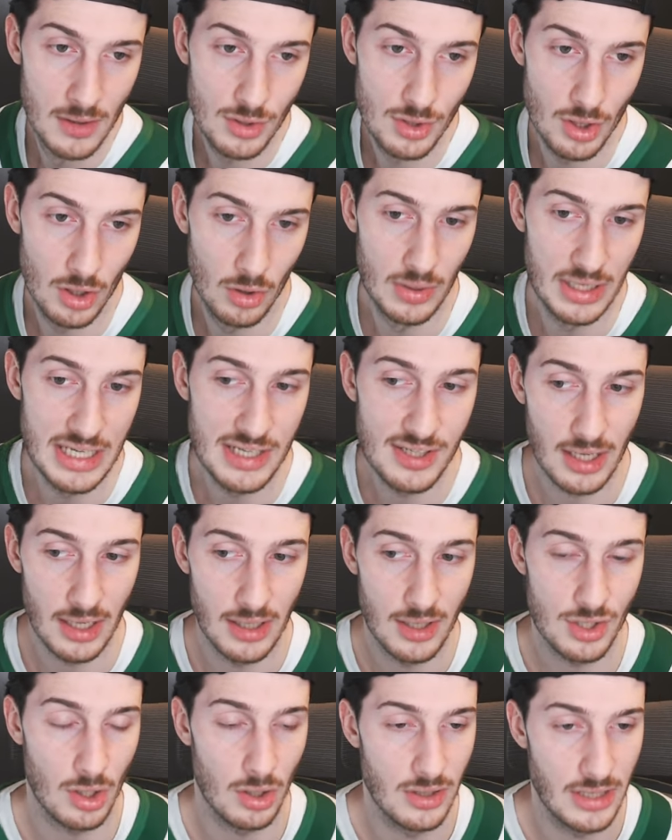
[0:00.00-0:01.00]
So he's
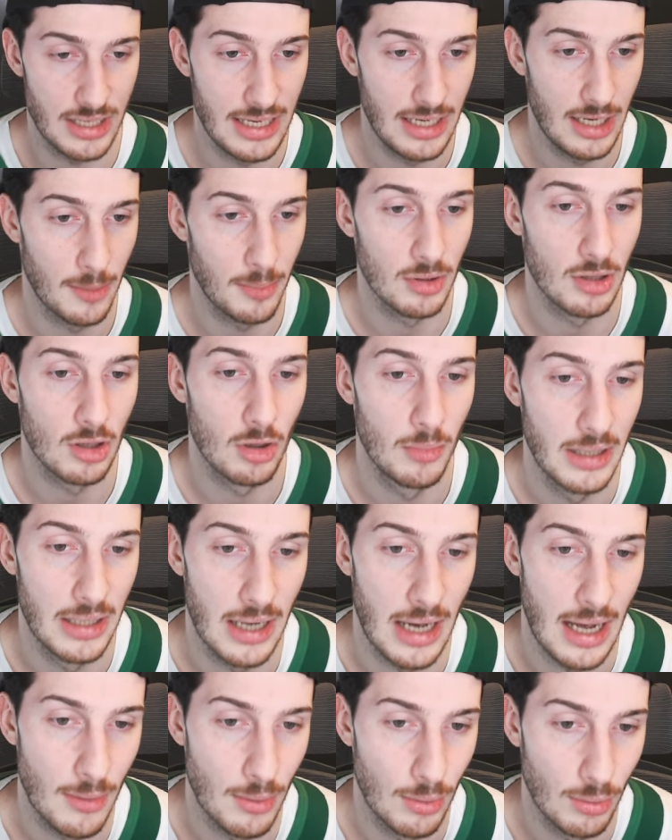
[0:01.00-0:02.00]
kind of started to heat up a little bit.
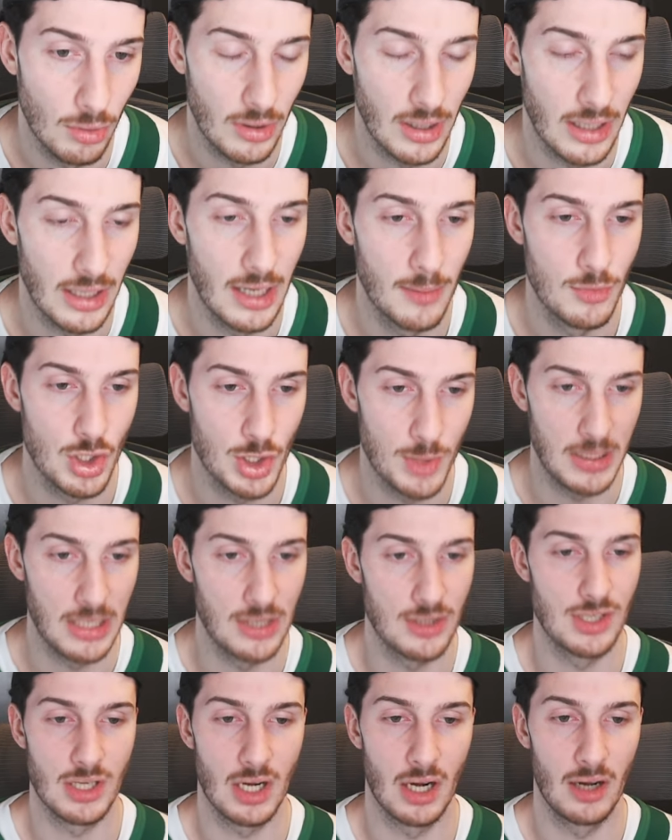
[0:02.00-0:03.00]
I would look at him just
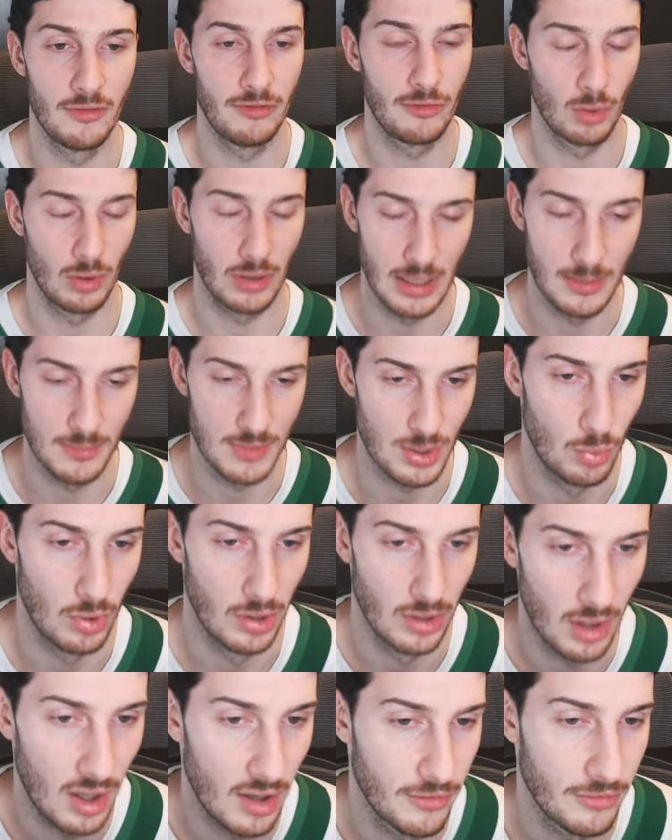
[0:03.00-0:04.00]
because he's got four games and
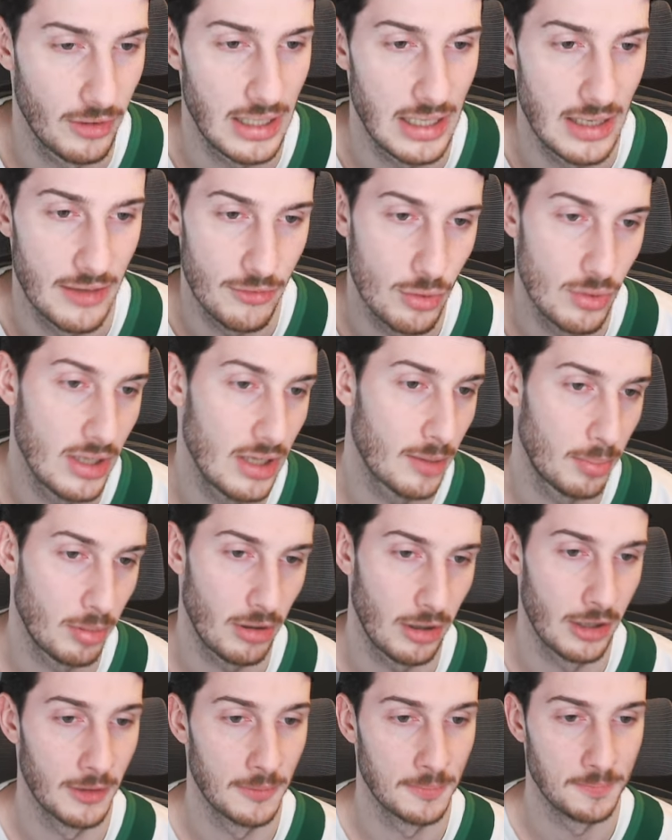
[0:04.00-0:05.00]
one off night if you need a
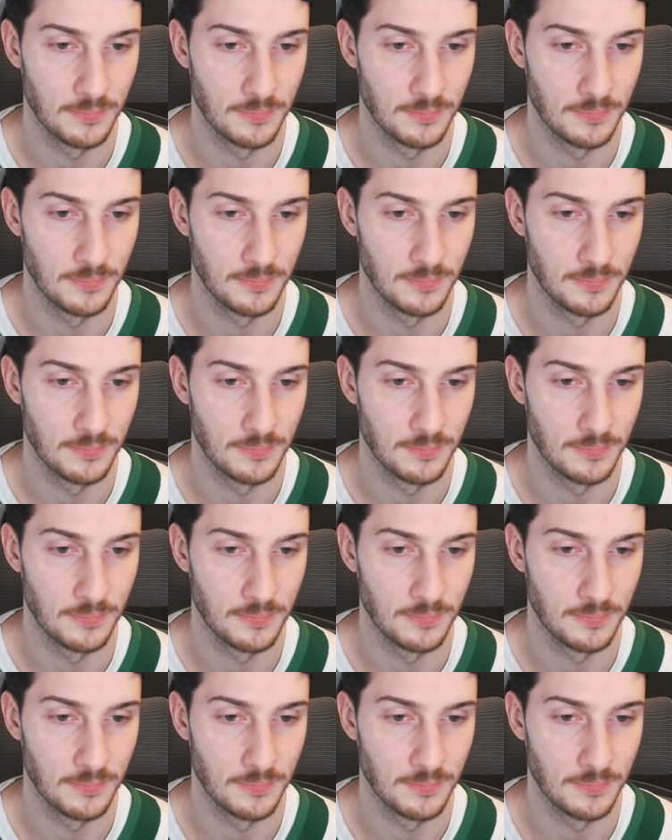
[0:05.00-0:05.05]
player.